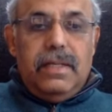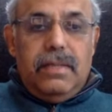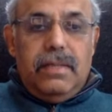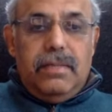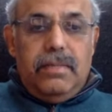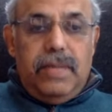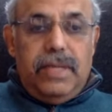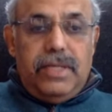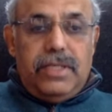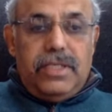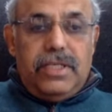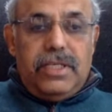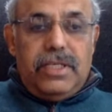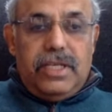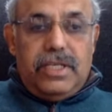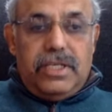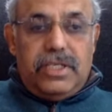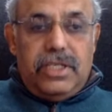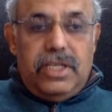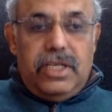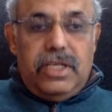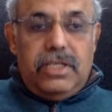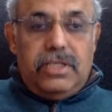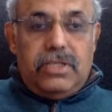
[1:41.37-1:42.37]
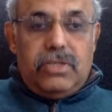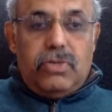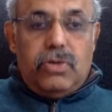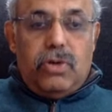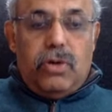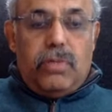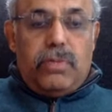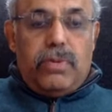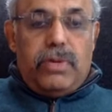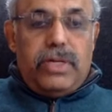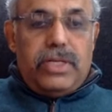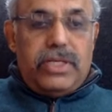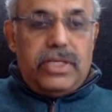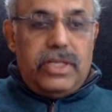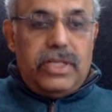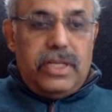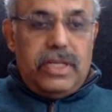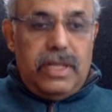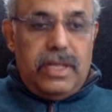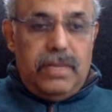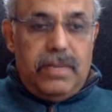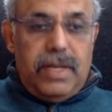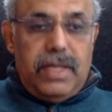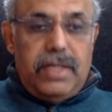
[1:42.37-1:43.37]
Basic Exchange Cooperation
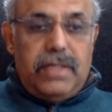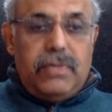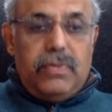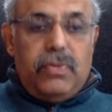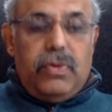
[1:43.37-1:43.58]
Agreement,